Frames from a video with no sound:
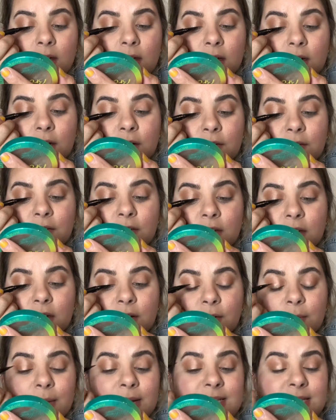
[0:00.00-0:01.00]
Hopefully
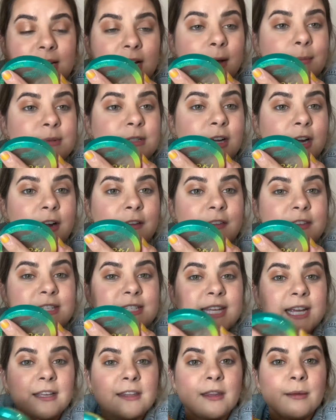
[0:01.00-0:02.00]
don't mess it up. Sorry, this is
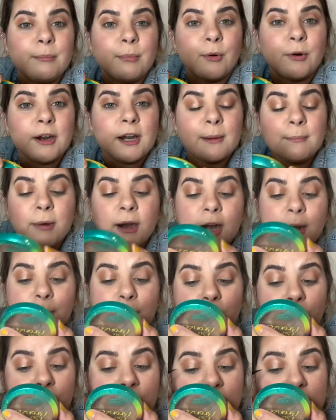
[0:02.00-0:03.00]
like the boring part,
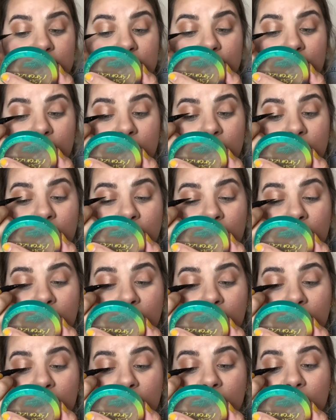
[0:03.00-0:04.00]
but we're just gonna
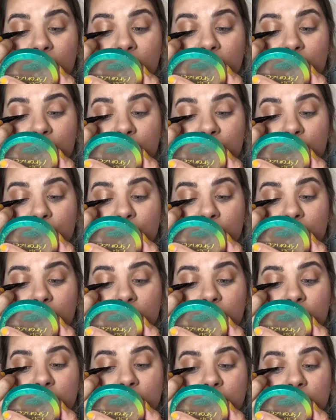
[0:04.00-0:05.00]
have you watch.